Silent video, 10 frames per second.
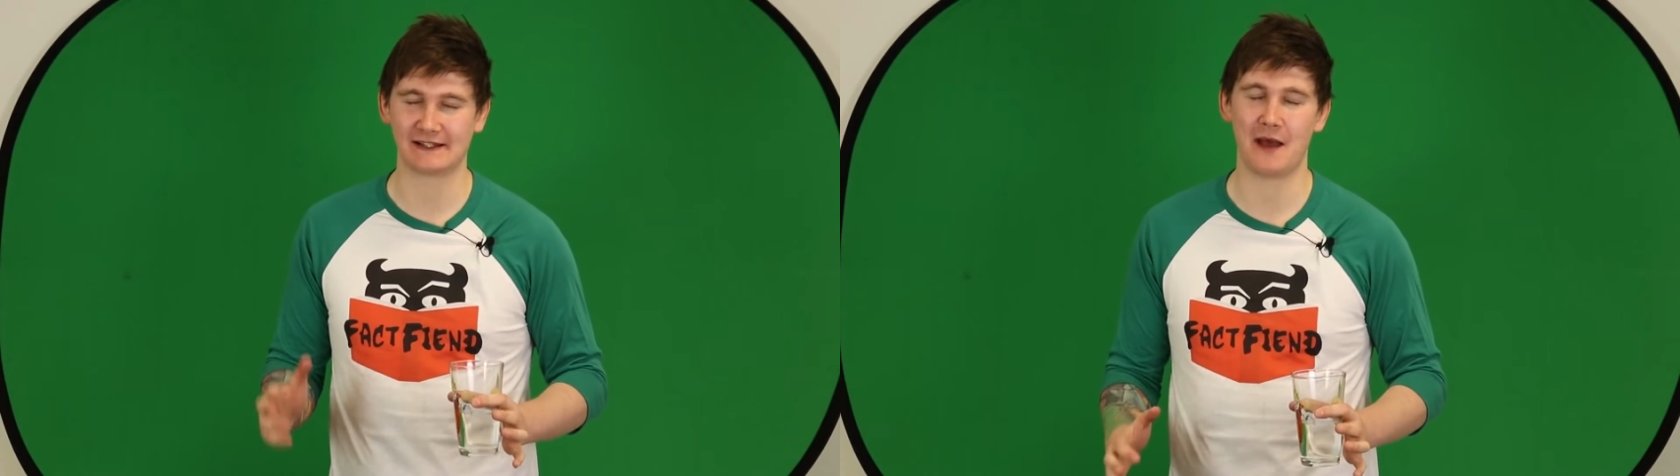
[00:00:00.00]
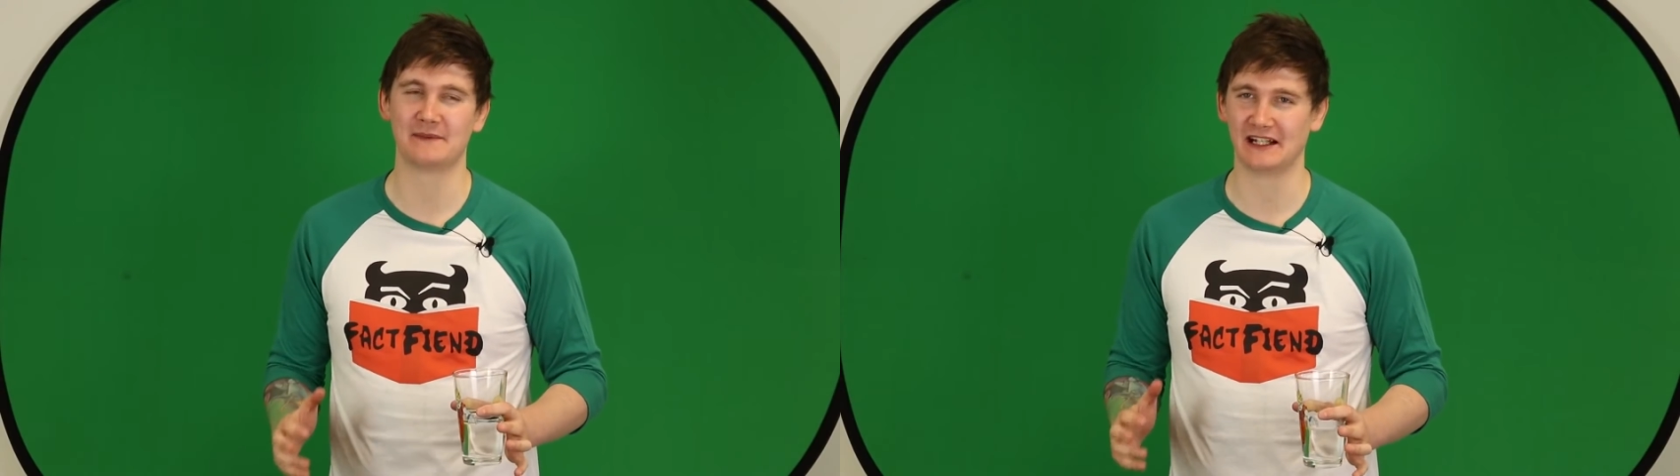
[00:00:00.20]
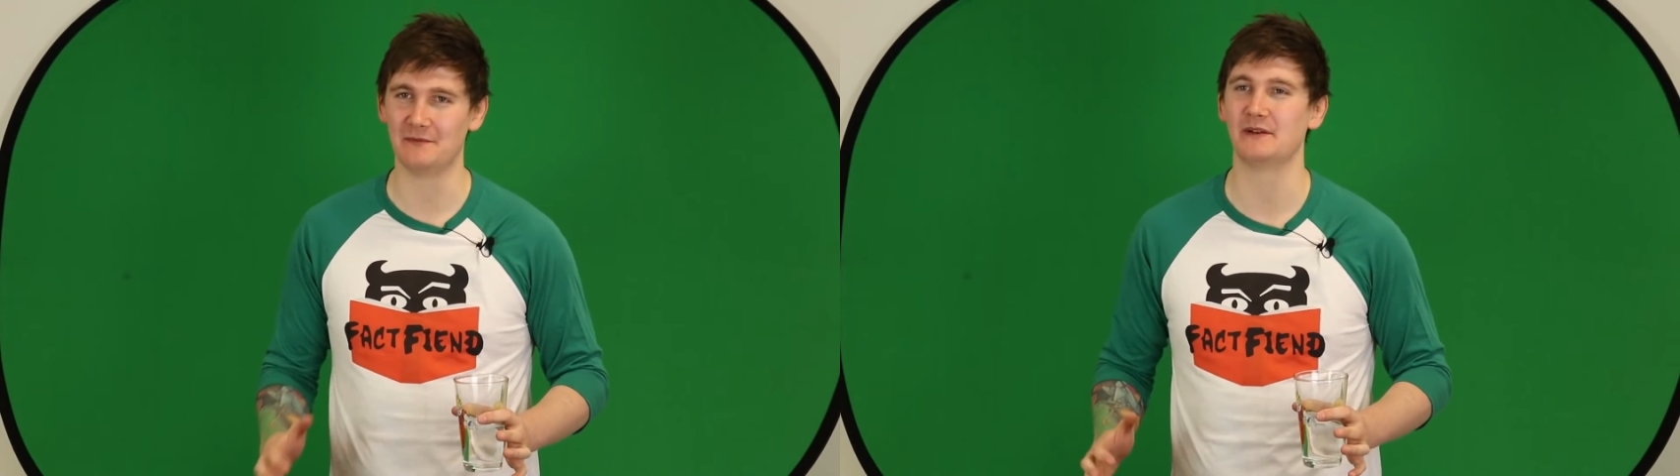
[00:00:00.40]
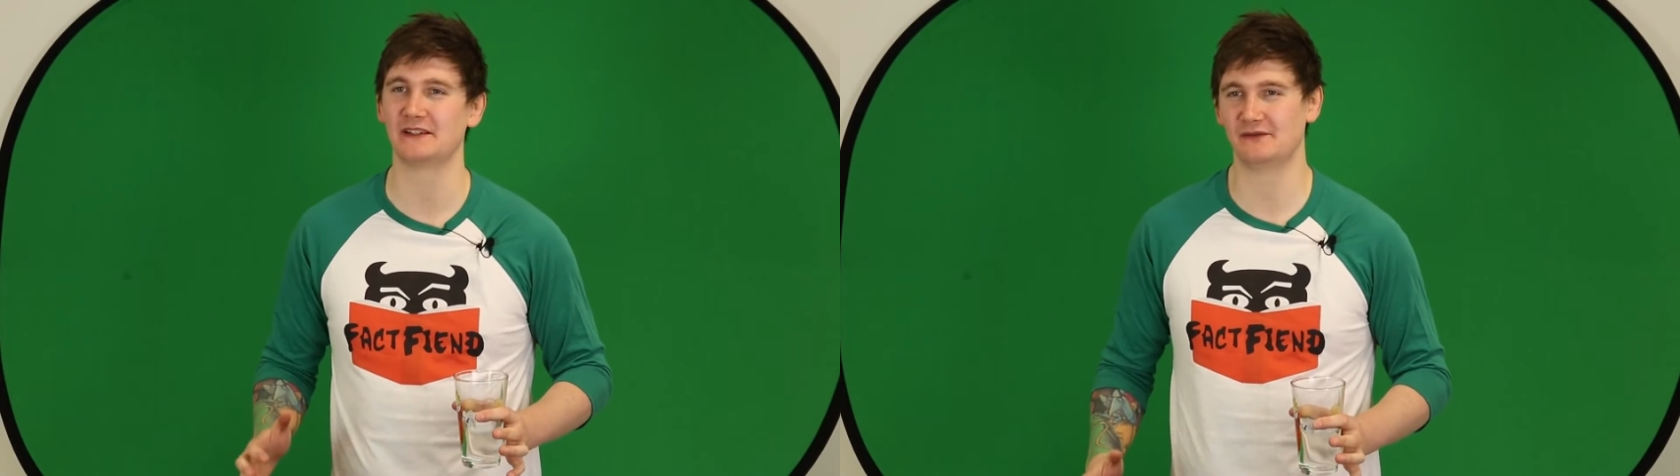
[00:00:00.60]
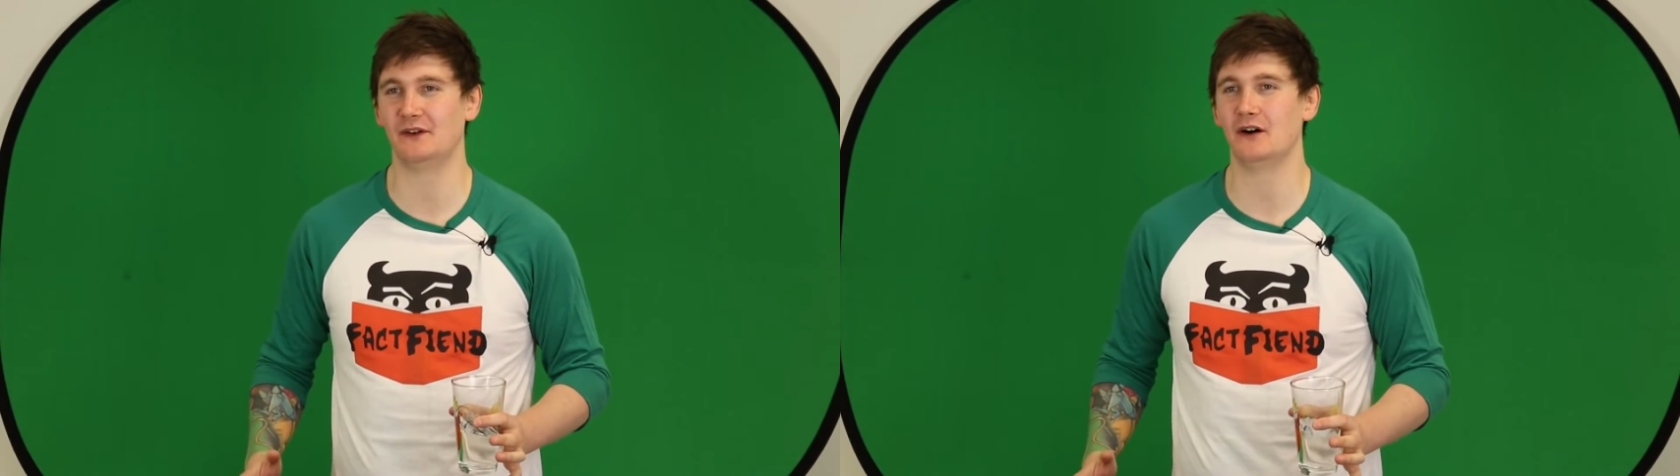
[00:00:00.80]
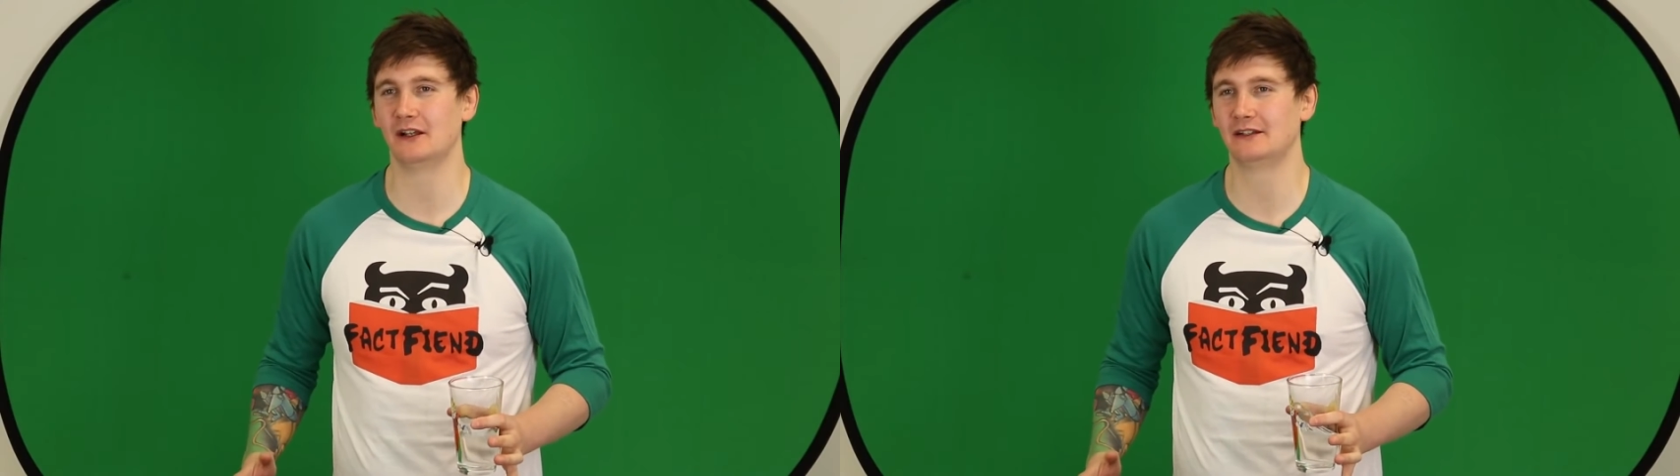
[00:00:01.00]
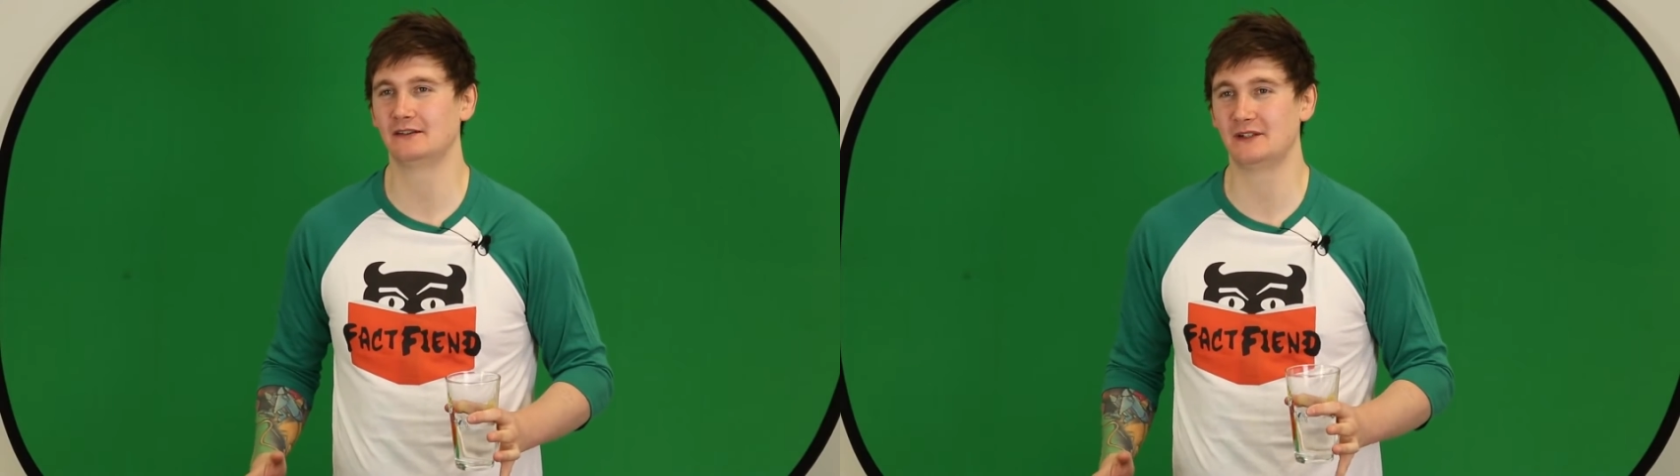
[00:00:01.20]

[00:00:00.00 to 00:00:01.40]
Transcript: time as Olympus Has Fallen,